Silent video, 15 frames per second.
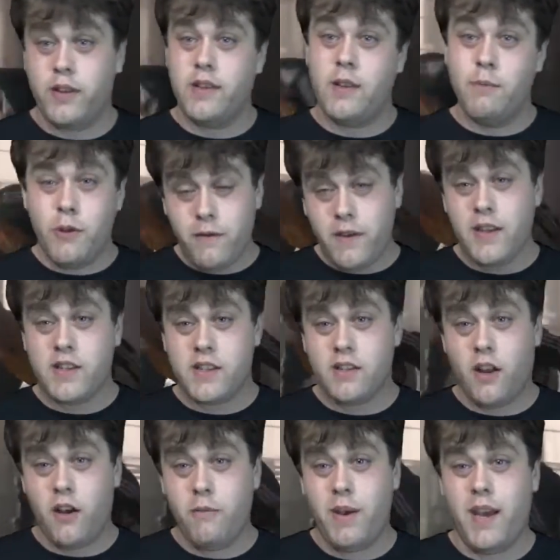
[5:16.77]
the movie is
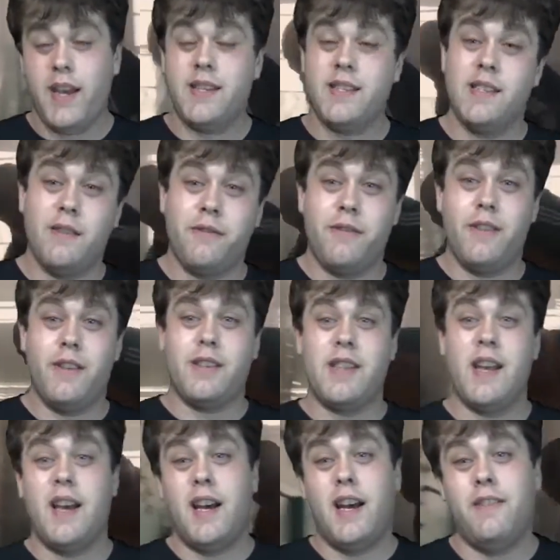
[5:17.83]
slow-paced in the first
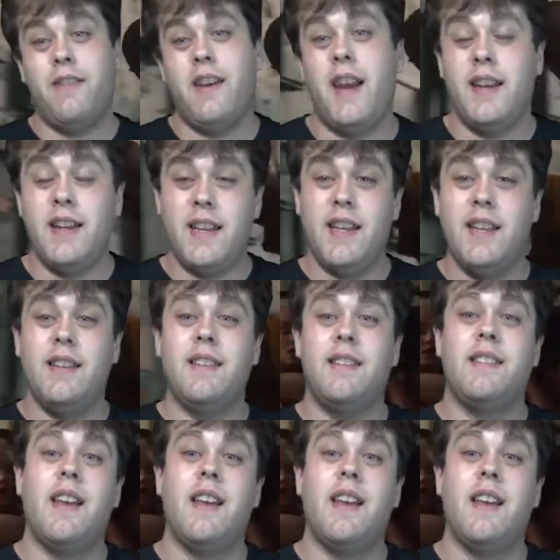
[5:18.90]
half, and it